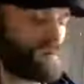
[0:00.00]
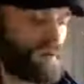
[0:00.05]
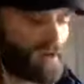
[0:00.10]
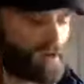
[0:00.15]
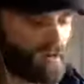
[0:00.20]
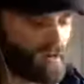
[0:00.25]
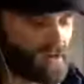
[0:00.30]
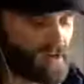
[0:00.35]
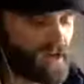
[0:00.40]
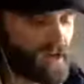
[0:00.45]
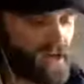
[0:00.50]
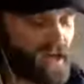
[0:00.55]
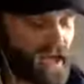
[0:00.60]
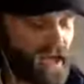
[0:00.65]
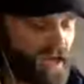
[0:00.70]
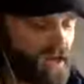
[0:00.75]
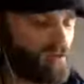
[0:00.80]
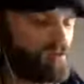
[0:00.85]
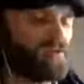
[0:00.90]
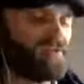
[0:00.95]
record,
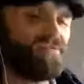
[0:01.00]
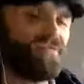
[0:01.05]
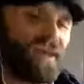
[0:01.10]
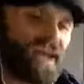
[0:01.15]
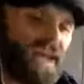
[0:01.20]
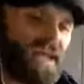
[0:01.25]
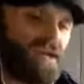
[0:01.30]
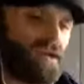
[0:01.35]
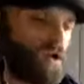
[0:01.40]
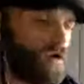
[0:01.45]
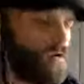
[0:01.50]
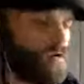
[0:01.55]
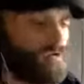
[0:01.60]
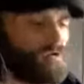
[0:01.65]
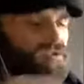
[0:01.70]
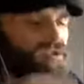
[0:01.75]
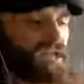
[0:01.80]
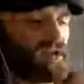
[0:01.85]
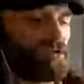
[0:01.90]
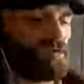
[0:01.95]
how did they know it
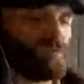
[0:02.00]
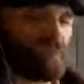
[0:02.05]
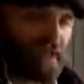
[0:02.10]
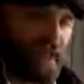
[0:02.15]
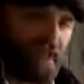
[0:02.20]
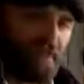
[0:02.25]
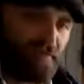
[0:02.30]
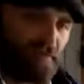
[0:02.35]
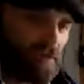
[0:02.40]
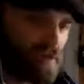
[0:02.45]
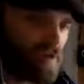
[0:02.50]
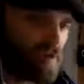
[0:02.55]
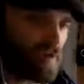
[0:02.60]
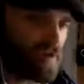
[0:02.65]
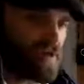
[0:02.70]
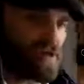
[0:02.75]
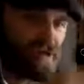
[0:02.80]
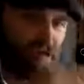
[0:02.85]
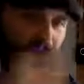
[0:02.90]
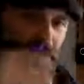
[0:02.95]
was adult behavior
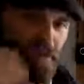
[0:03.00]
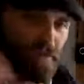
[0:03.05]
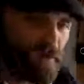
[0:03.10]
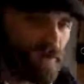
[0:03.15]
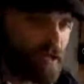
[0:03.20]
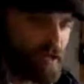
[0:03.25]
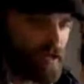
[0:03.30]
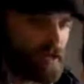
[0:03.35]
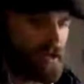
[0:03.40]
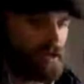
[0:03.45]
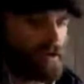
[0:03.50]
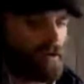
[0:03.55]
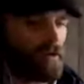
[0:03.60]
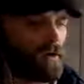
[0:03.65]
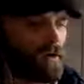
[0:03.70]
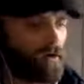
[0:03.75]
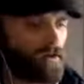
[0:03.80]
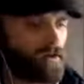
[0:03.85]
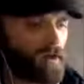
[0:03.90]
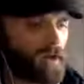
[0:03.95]
number two?
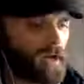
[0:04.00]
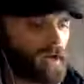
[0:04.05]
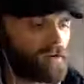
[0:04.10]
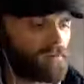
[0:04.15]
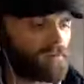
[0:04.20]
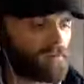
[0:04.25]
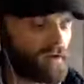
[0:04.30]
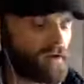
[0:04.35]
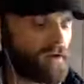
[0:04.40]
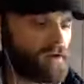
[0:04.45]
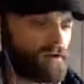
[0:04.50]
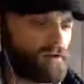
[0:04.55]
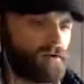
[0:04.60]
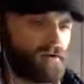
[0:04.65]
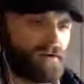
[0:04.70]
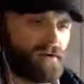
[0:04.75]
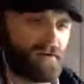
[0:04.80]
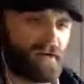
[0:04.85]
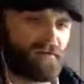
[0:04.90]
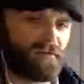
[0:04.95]
And if they're
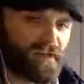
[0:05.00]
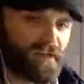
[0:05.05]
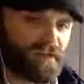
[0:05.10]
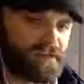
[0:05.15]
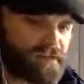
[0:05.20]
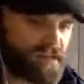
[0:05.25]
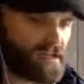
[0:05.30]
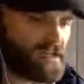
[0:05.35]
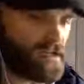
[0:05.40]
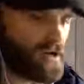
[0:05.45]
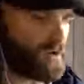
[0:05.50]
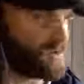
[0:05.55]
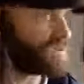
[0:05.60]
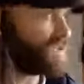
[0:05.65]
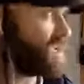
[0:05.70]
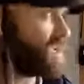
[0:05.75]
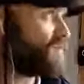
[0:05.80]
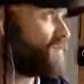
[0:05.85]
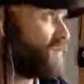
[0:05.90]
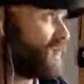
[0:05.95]
if they did know it
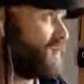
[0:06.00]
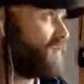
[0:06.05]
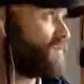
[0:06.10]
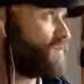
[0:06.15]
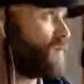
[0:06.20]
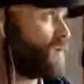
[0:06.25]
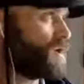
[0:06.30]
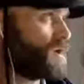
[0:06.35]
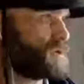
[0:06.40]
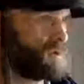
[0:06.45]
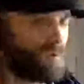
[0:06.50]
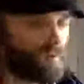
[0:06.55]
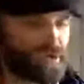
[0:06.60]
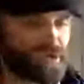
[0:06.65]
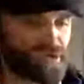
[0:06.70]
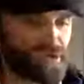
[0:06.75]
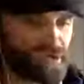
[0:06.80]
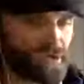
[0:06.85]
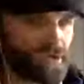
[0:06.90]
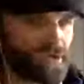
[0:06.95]
was adult behavior warning
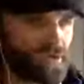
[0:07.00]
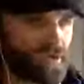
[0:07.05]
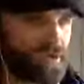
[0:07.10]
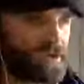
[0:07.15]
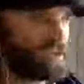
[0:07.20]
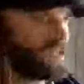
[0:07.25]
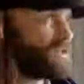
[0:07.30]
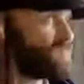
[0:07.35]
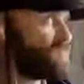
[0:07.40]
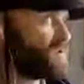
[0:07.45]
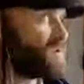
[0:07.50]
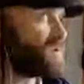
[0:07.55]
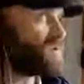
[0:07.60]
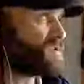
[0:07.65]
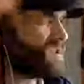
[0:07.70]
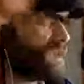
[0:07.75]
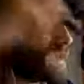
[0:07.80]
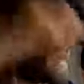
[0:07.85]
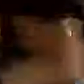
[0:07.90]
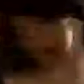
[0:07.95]
number two, that's
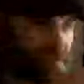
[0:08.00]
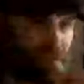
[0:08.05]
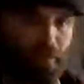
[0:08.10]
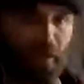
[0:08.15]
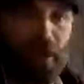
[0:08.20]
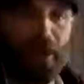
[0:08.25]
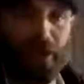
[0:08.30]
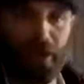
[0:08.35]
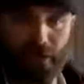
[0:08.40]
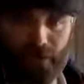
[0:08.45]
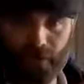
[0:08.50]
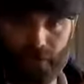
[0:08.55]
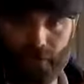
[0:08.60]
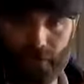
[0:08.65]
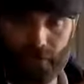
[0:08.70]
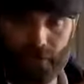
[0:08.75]
because they conspired.